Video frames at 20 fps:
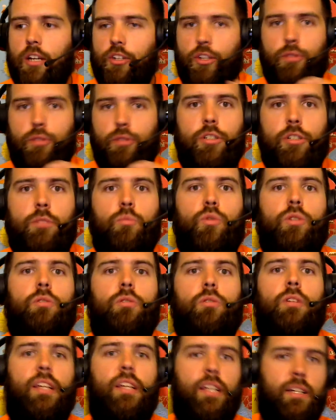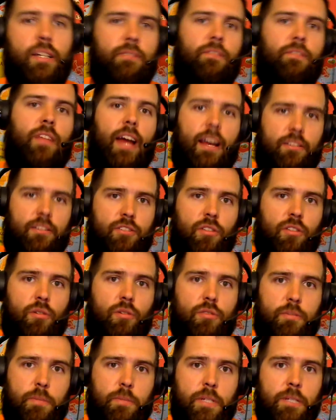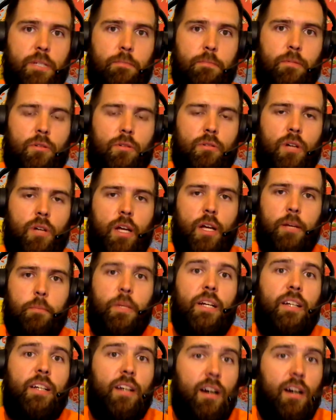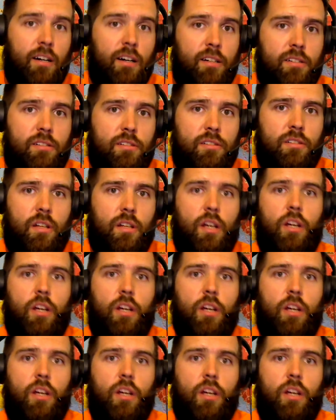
YouTube will give that to those people because